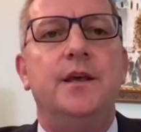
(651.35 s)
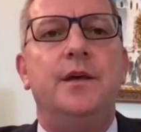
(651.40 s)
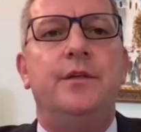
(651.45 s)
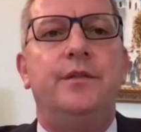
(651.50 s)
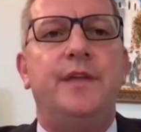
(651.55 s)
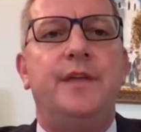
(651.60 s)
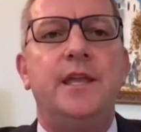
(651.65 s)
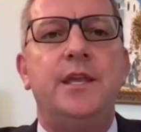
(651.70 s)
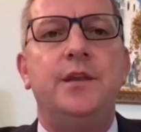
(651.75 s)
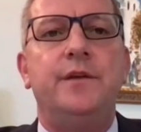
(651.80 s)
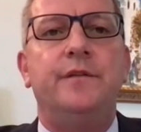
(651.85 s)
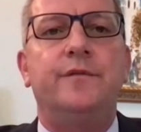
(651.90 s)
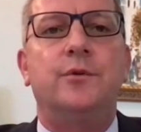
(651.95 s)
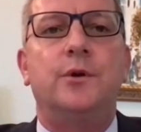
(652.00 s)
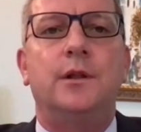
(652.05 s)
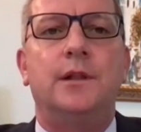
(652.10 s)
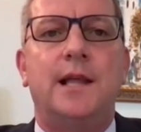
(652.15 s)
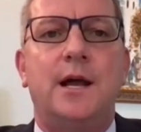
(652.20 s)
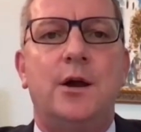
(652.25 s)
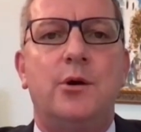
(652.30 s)
Thank you for
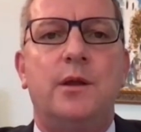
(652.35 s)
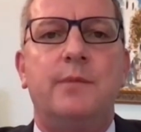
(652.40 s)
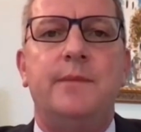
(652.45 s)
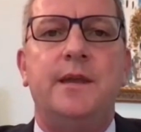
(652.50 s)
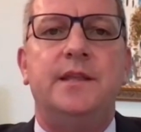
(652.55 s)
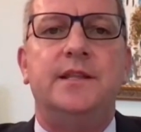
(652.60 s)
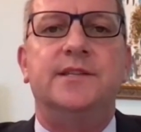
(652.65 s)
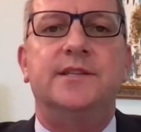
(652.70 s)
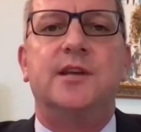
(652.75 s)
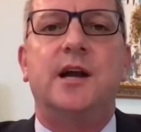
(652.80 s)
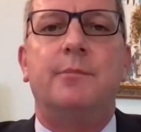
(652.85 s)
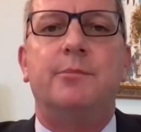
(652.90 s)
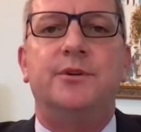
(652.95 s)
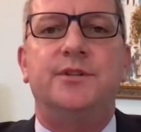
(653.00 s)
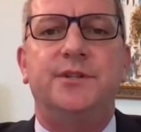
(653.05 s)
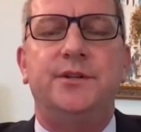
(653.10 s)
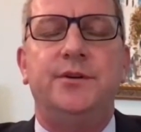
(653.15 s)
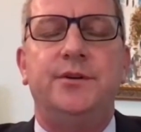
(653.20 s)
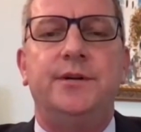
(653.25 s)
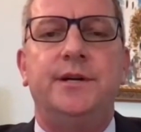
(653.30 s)
allowing me this
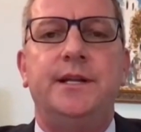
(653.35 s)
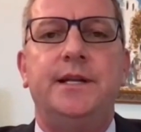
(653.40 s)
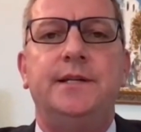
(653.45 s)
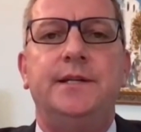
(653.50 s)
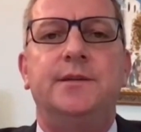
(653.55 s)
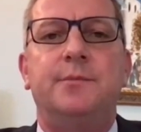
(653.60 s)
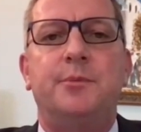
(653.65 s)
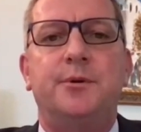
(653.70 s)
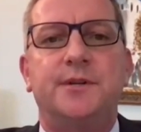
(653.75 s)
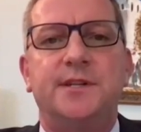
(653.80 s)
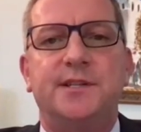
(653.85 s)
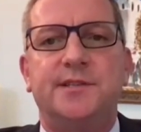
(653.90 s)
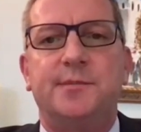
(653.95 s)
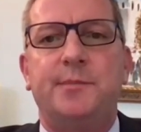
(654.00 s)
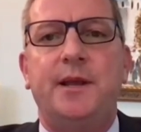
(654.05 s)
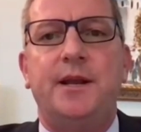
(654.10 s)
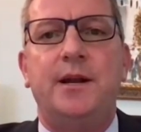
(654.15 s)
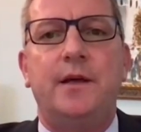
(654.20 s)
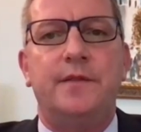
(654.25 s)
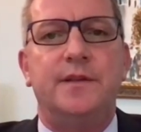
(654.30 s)
opportunity to
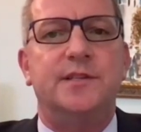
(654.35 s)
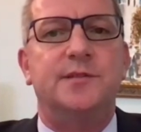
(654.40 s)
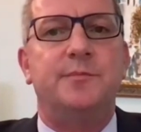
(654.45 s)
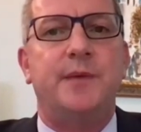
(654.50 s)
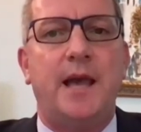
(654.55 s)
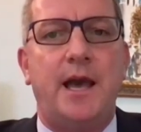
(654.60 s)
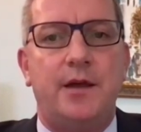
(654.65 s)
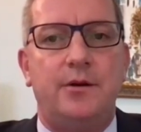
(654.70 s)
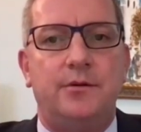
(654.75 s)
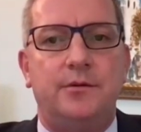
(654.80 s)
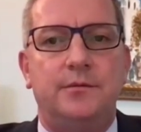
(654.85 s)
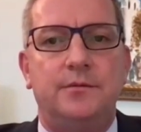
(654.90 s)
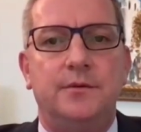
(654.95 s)
participate on this panel.